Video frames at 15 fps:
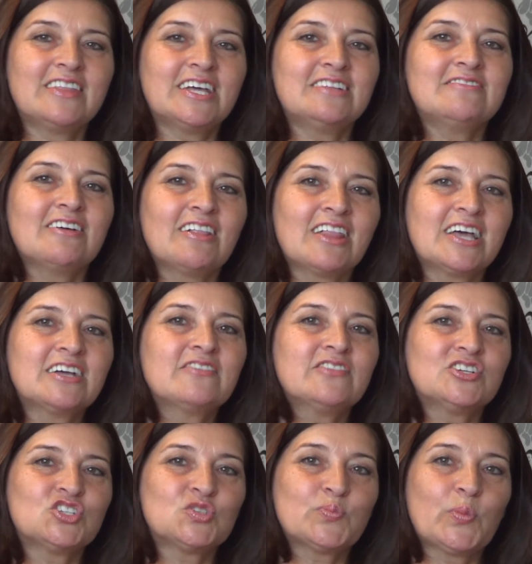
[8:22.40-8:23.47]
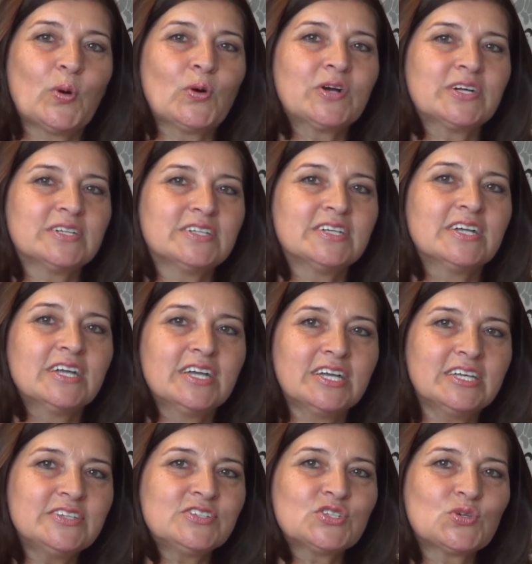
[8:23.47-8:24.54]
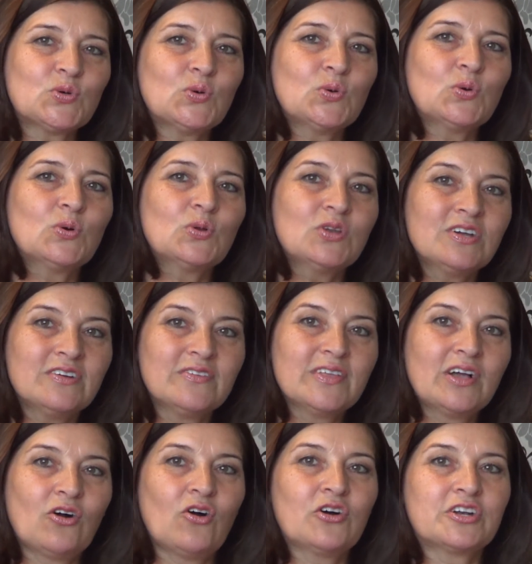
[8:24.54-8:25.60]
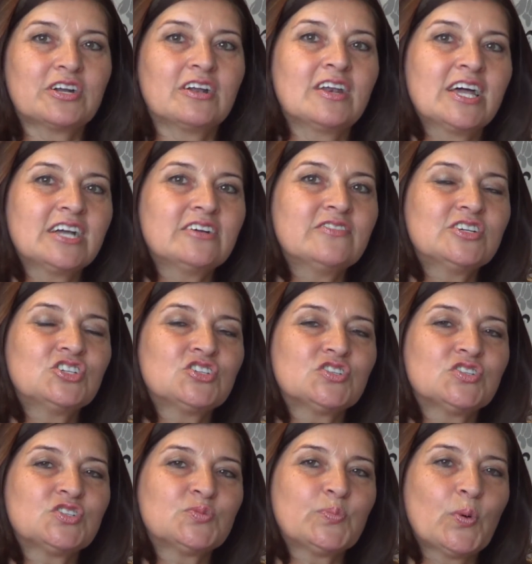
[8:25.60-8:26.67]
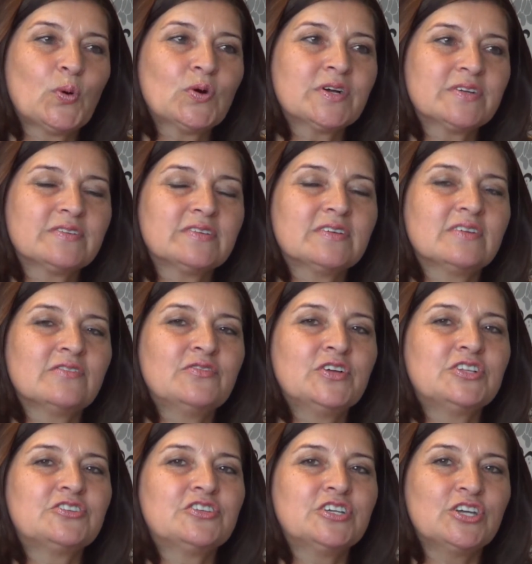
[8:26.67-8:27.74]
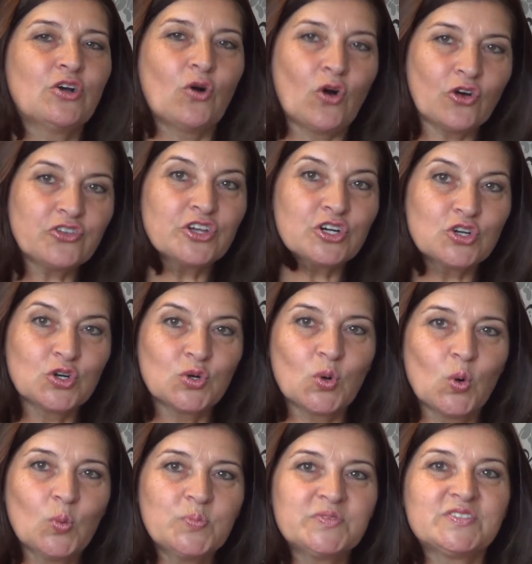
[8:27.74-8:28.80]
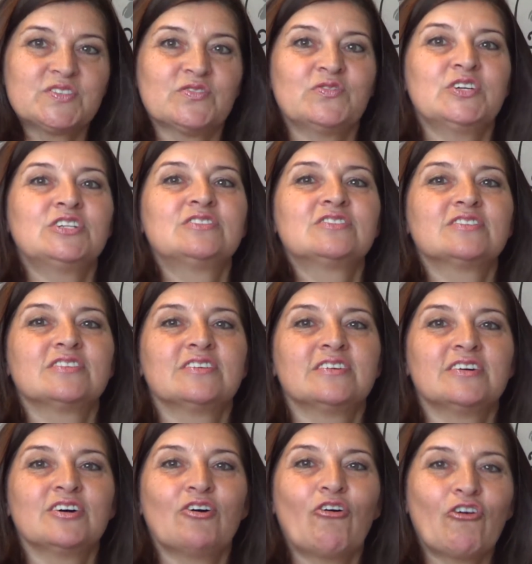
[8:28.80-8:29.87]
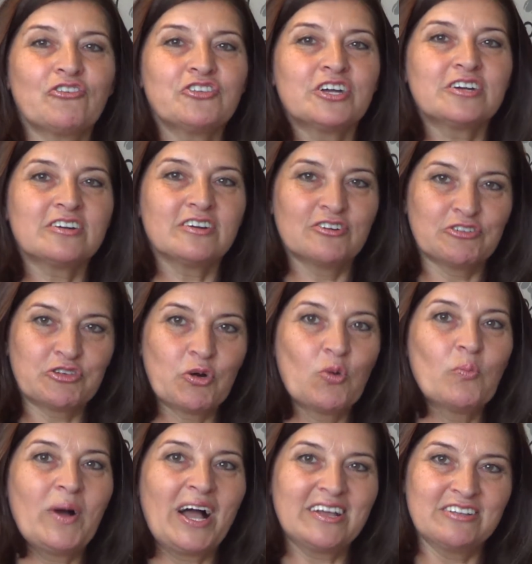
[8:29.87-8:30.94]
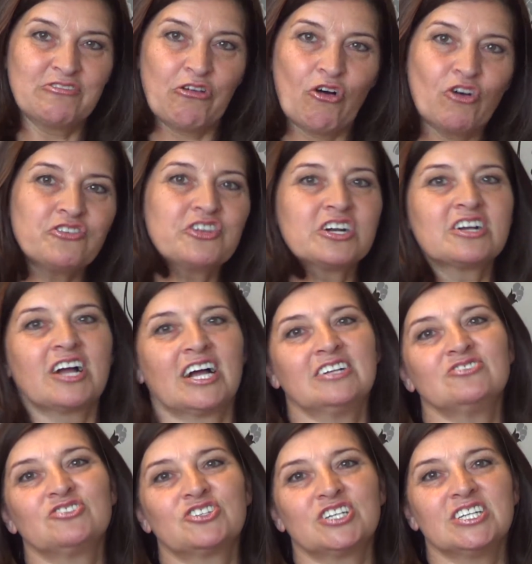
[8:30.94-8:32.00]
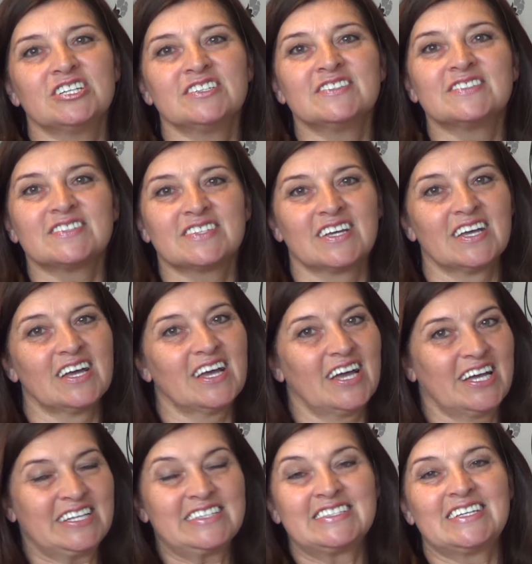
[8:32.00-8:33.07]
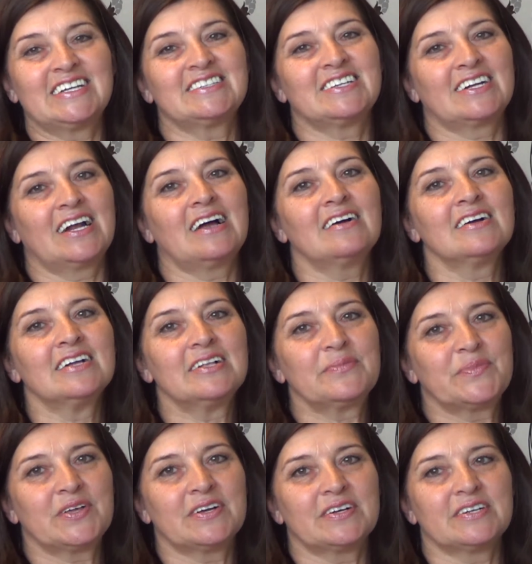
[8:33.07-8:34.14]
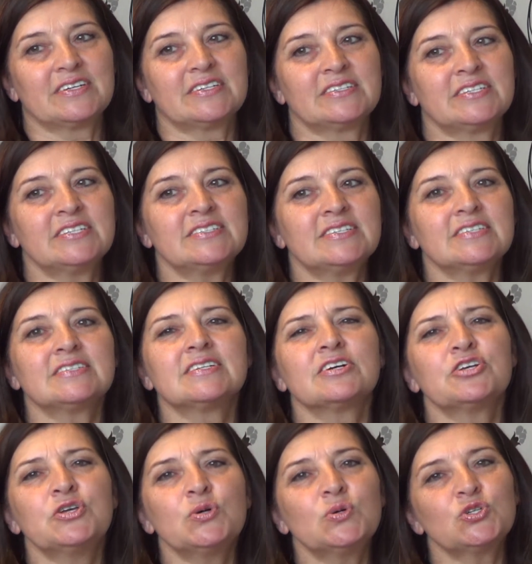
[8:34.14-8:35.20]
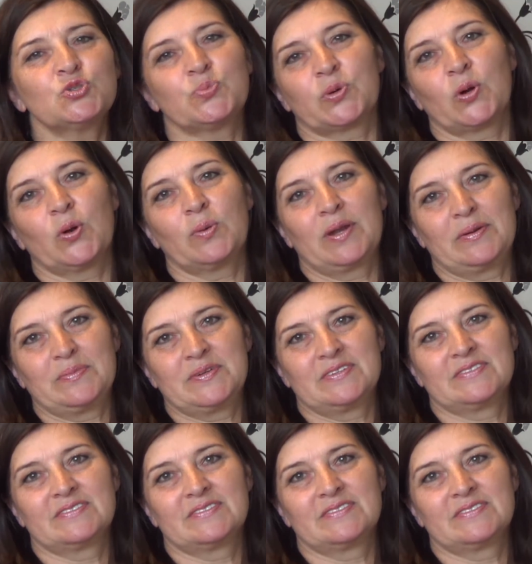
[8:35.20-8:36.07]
than language spoken in school, or language spoken with the other groups, with other Roma in other countries, etc. This is the huge problem.